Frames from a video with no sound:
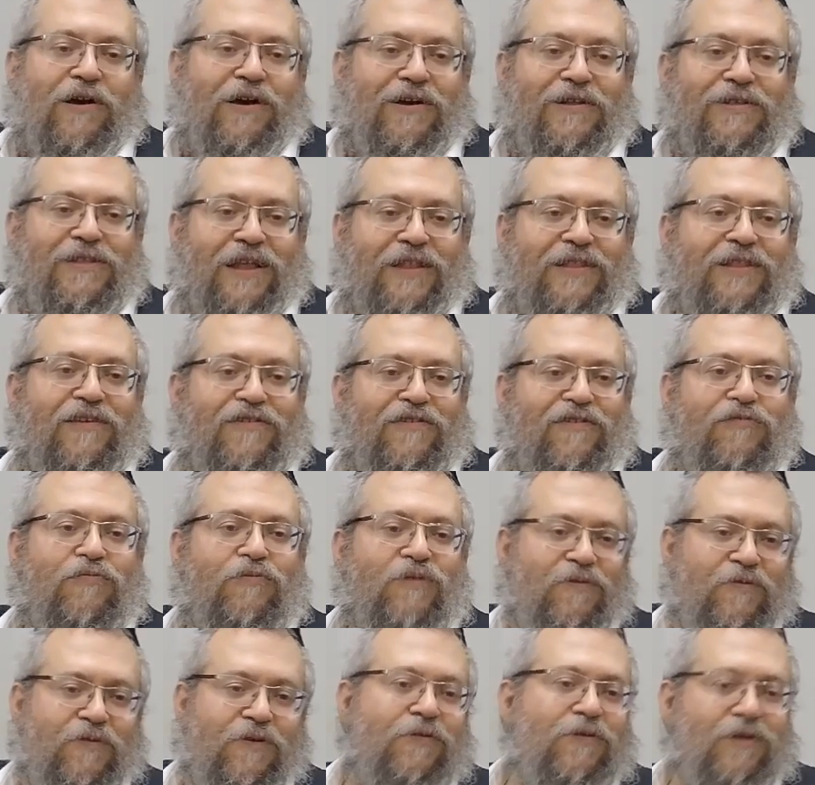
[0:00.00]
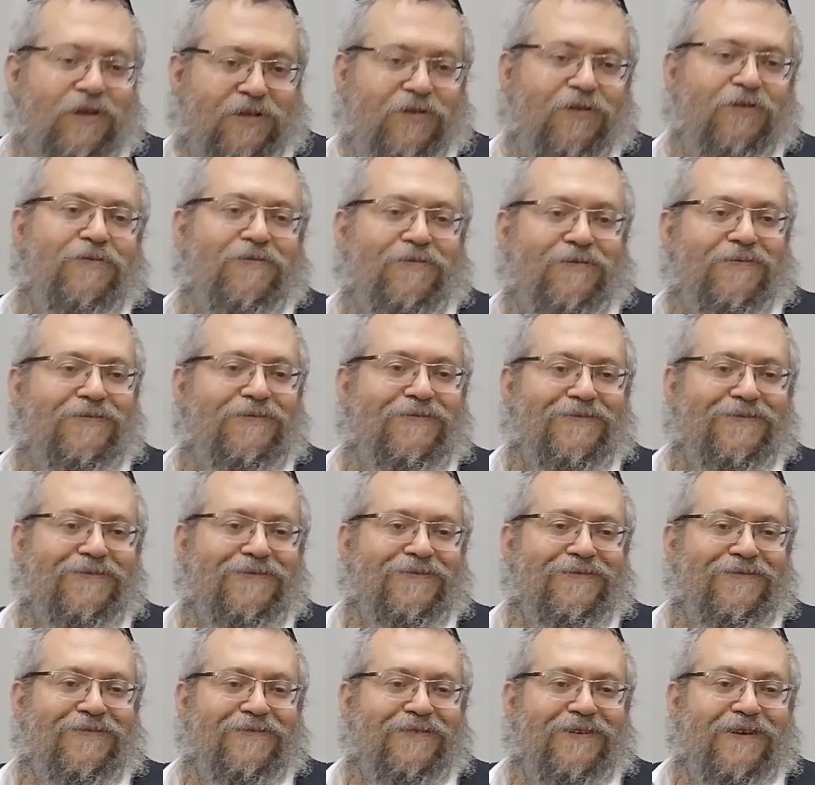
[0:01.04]
which was another grandson of the Alter
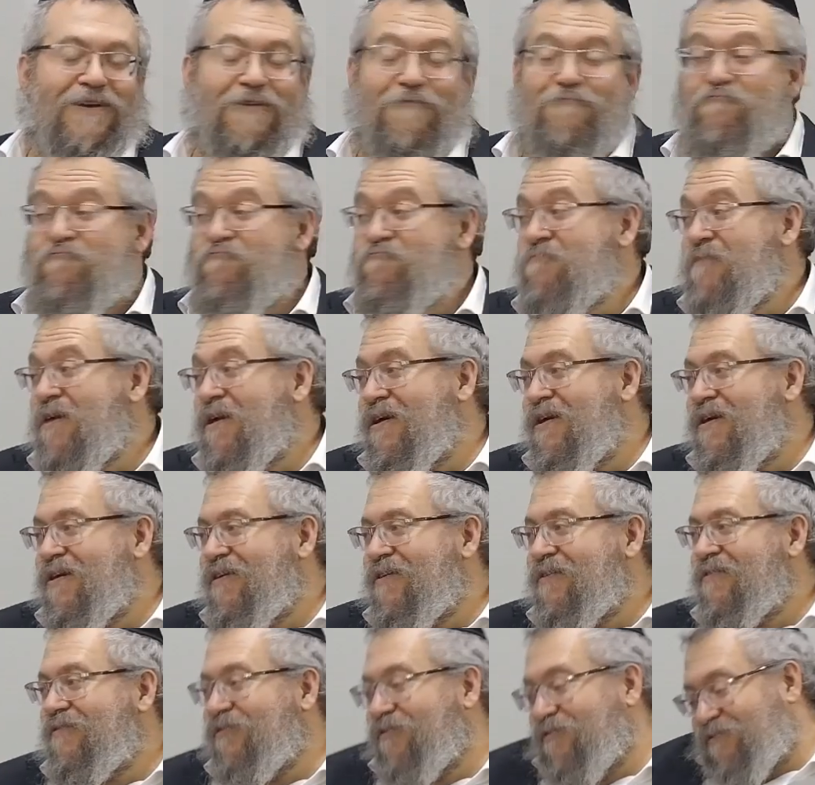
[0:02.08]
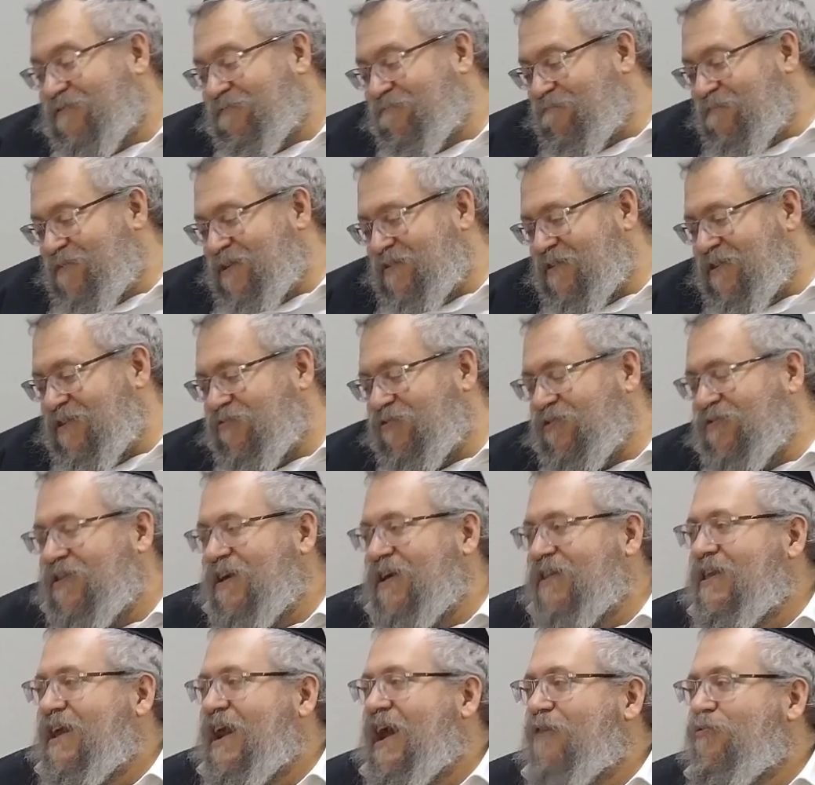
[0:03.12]
Rebbe who married the
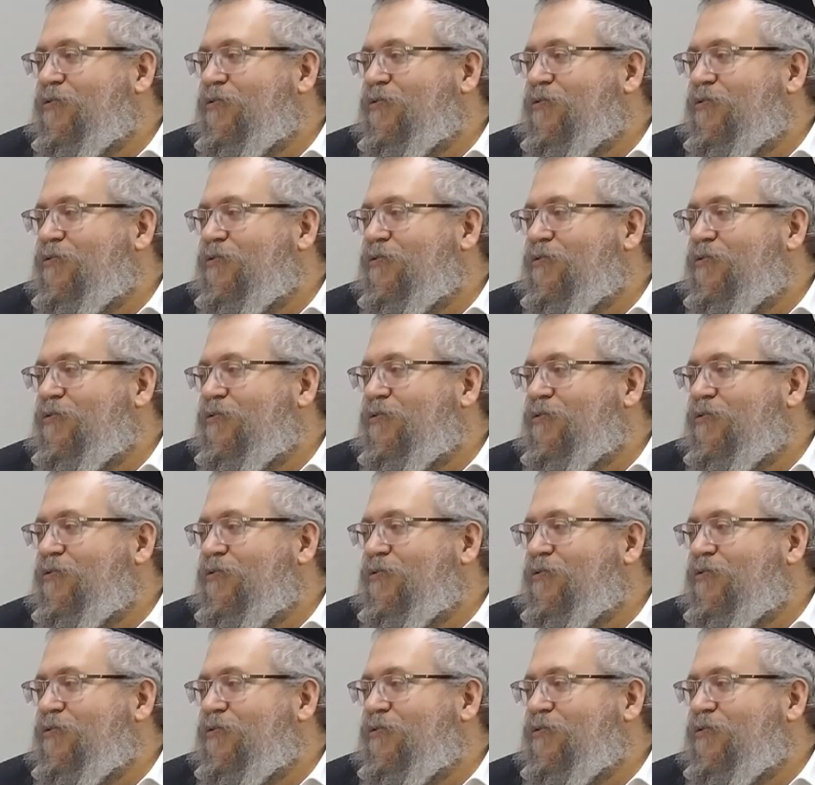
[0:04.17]
granddaughter,